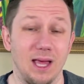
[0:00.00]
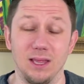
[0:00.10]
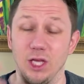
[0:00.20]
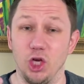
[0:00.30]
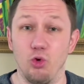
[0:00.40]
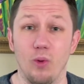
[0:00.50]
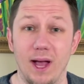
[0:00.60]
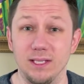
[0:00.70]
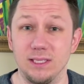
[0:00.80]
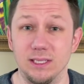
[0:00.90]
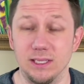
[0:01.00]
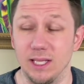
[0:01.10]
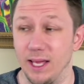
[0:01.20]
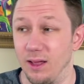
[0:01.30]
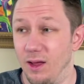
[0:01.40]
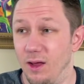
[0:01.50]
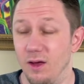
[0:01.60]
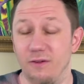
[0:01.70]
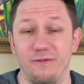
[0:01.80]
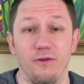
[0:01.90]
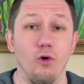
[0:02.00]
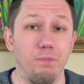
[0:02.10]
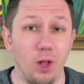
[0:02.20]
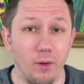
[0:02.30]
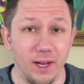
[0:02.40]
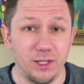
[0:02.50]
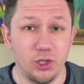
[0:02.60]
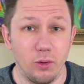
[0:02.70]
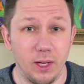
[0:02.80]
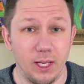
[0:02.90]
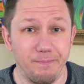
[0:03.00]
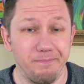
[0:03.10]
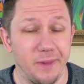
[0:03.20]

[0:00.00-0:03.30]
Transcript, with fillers: and the US is like full blown into it